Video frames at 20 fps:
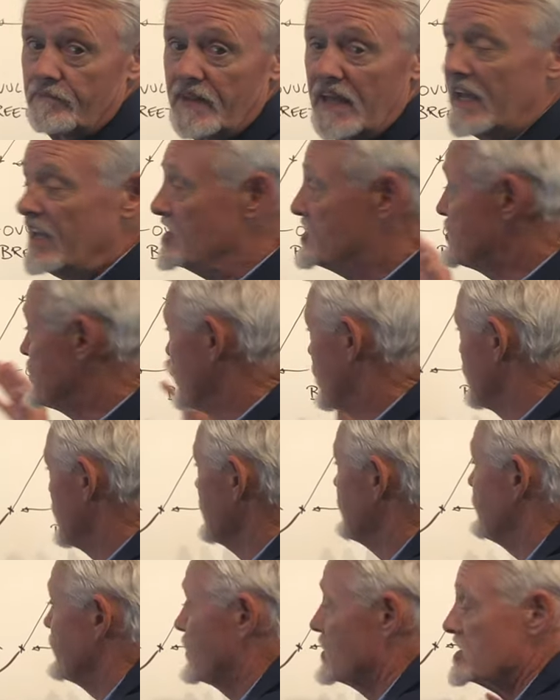in
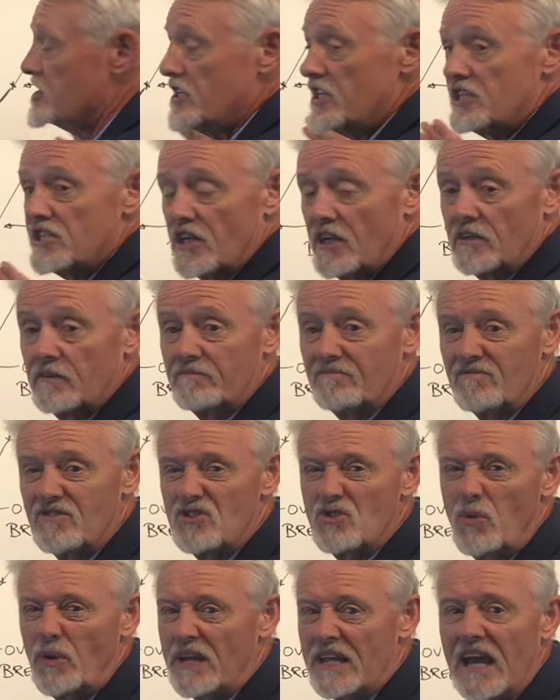significant detail.
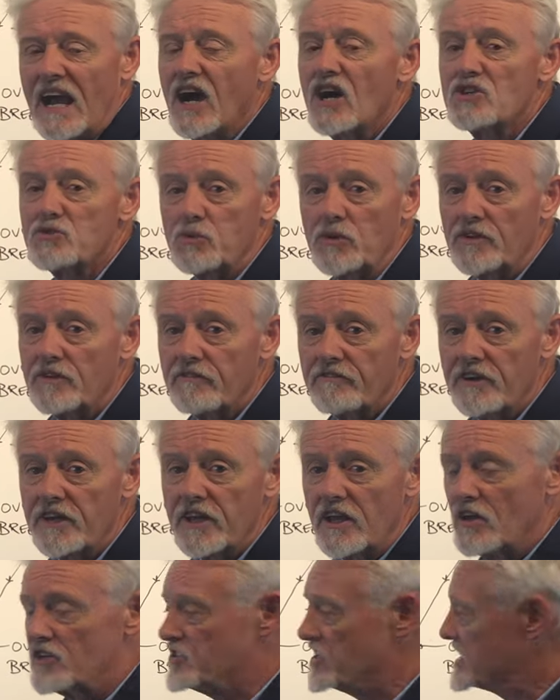20 hours worth of
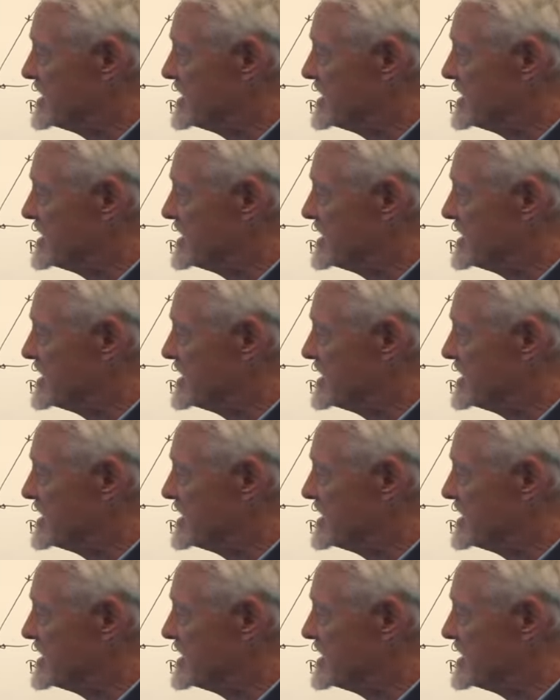videos.